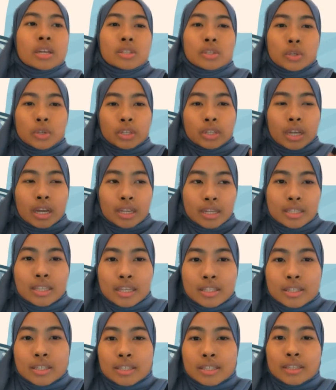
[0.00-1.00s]
So this
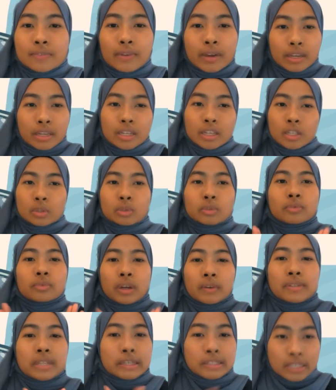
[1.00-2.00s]
section is divided into
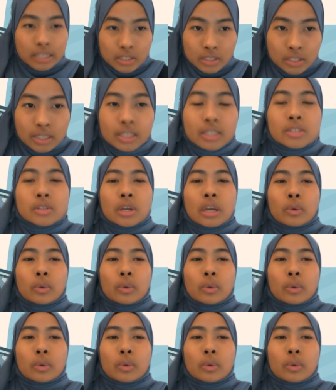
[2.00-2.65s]
5 subsections.